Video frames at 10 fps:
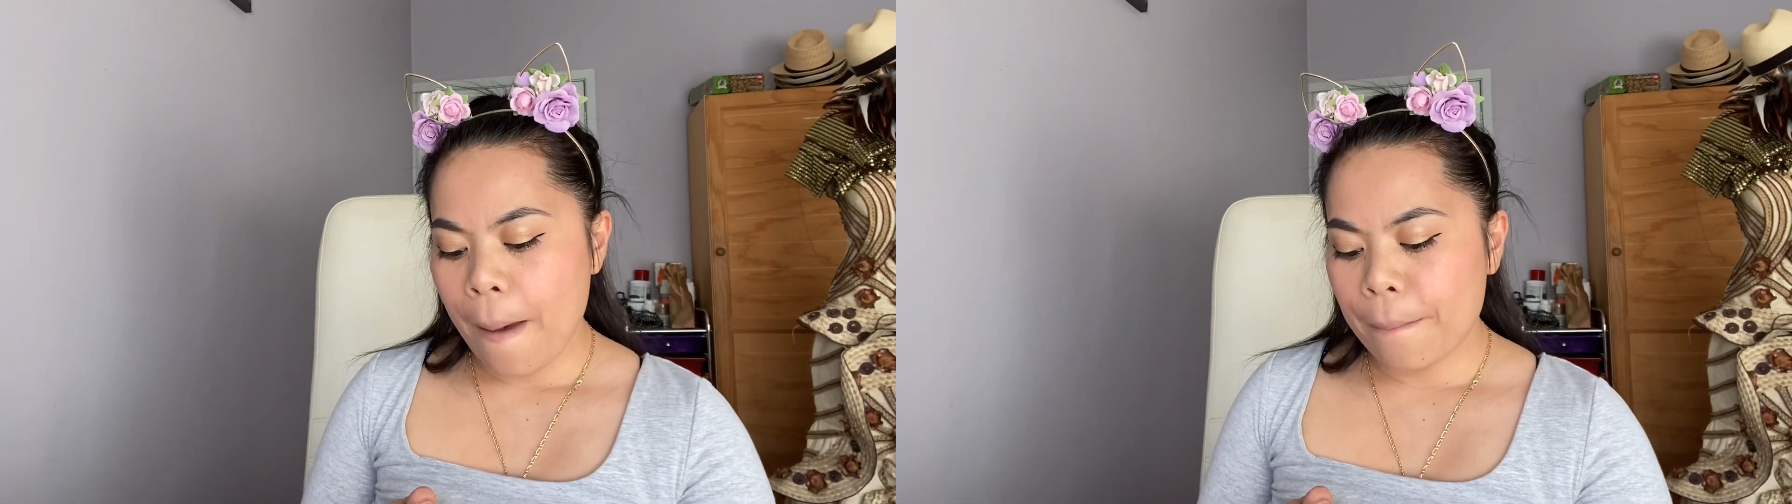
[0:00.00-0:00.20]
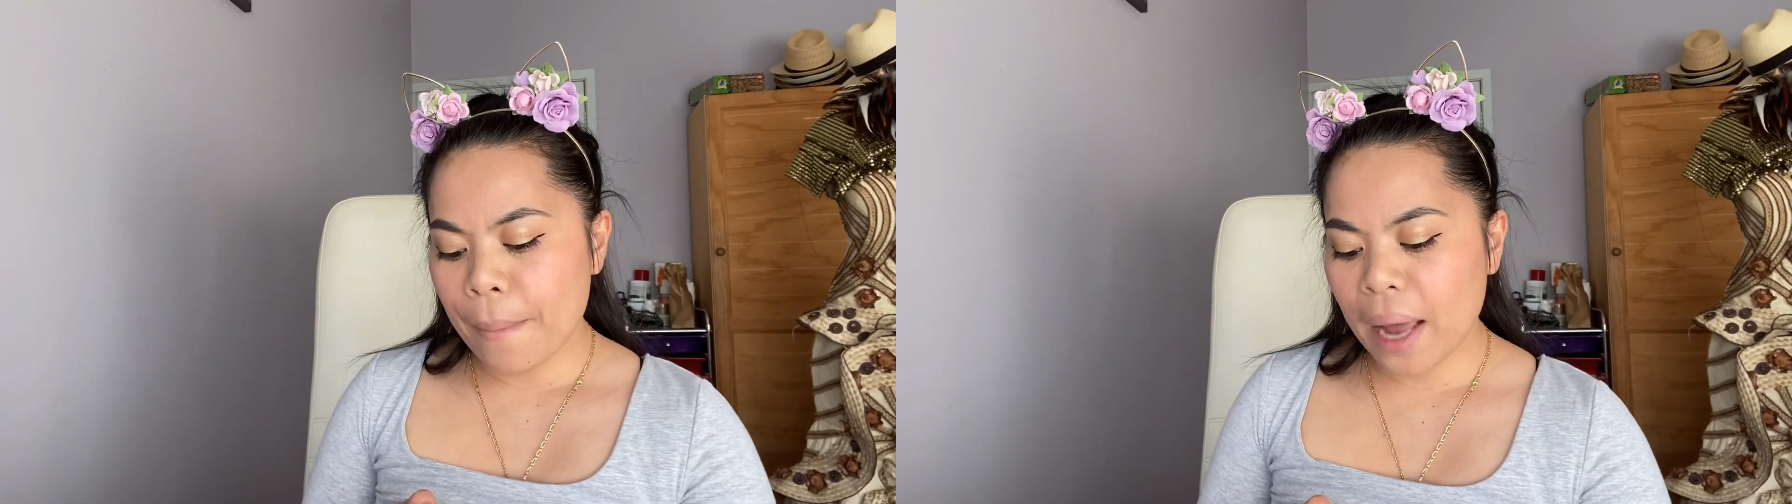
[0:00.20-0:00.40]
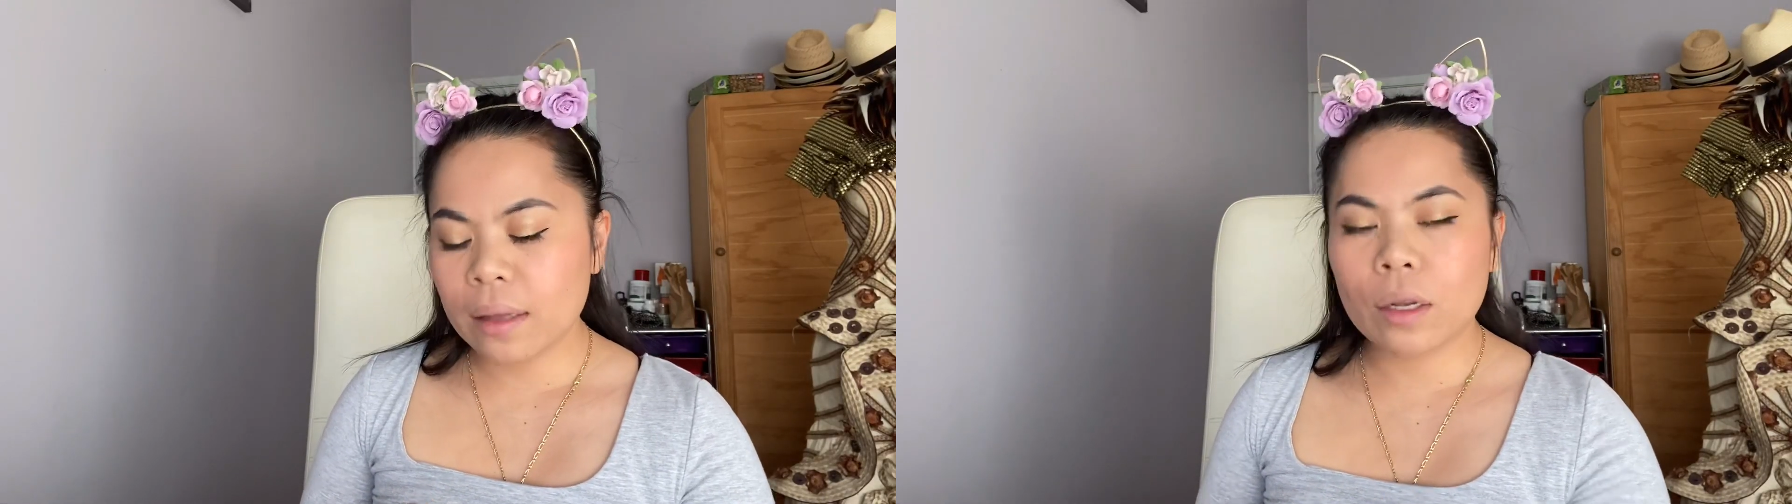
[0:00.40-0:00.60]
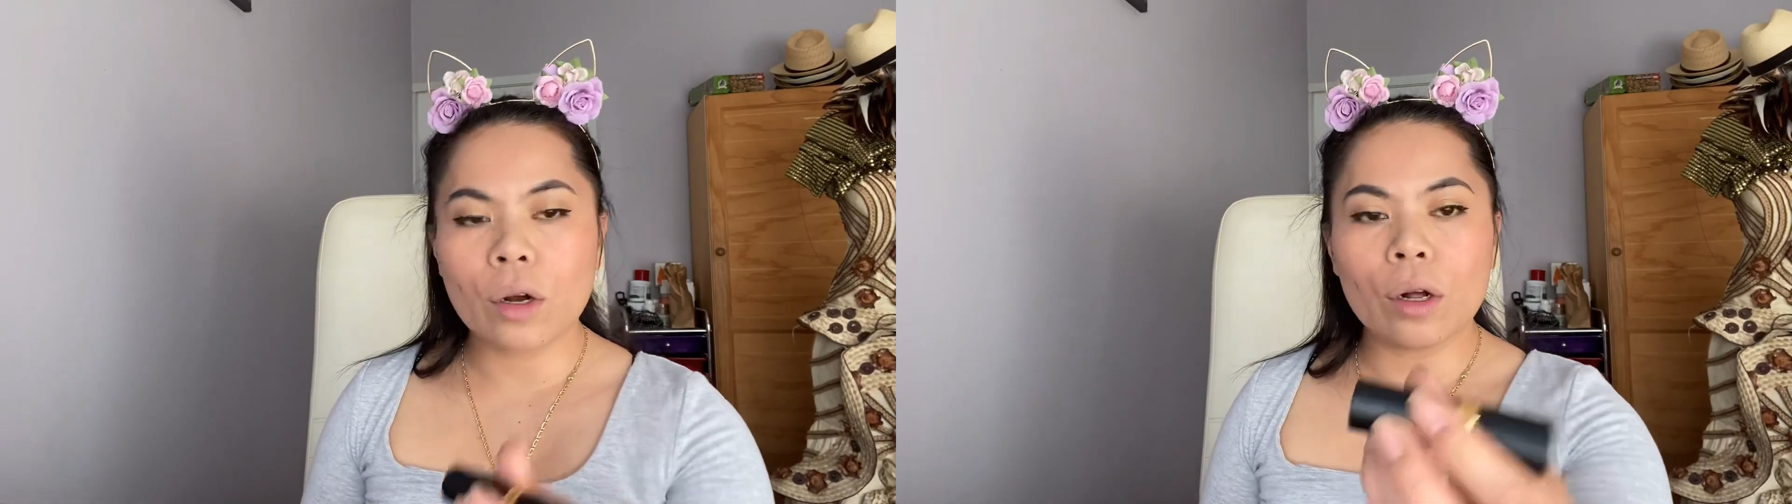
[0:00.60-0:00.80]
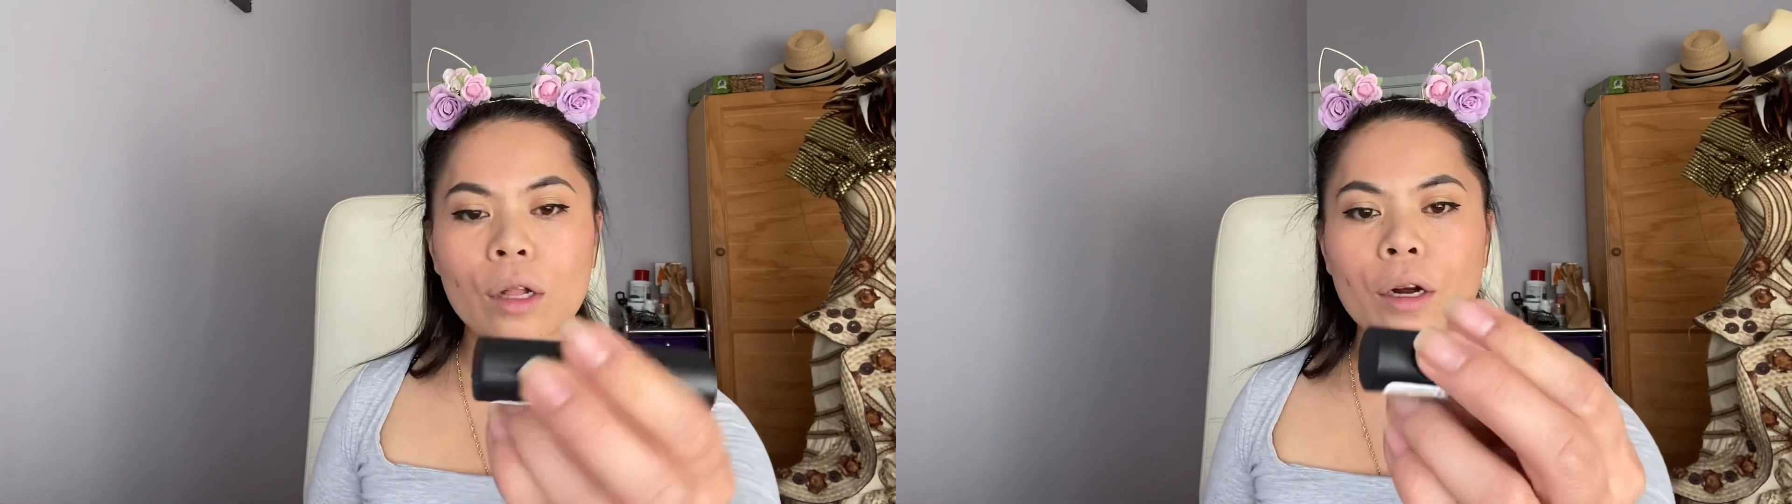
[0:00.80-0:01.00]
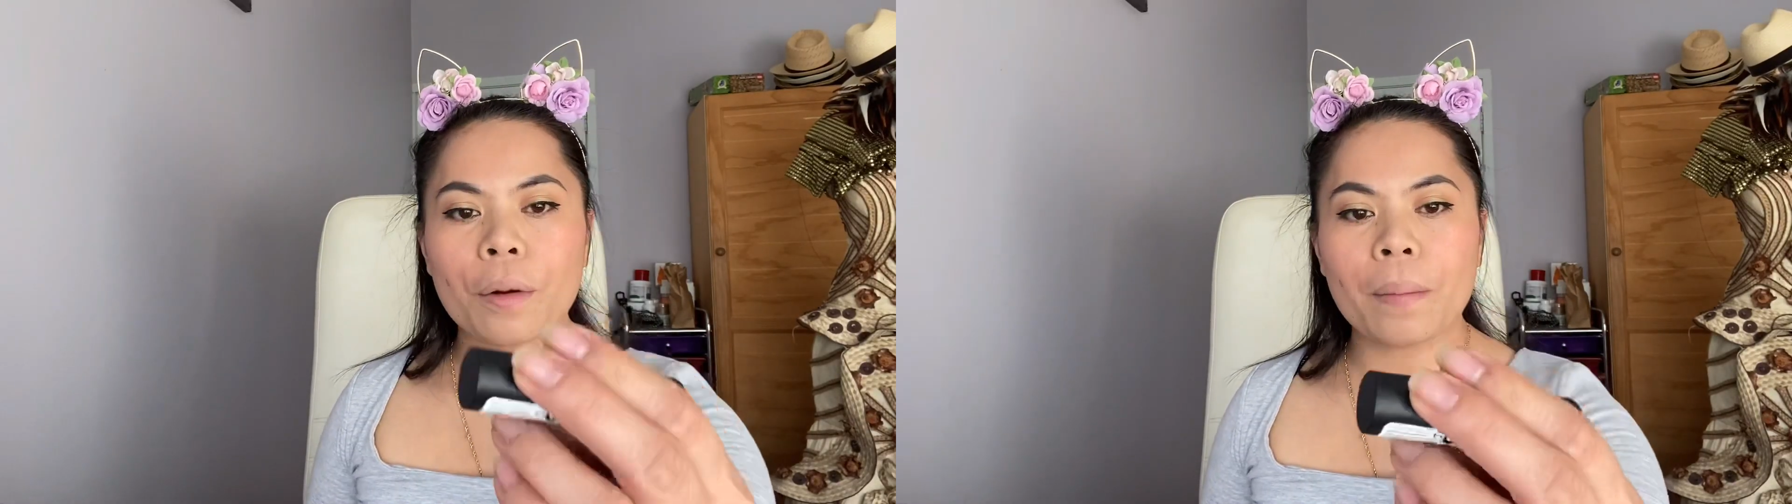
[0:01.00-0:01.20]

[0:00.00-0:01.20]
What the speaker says: matte color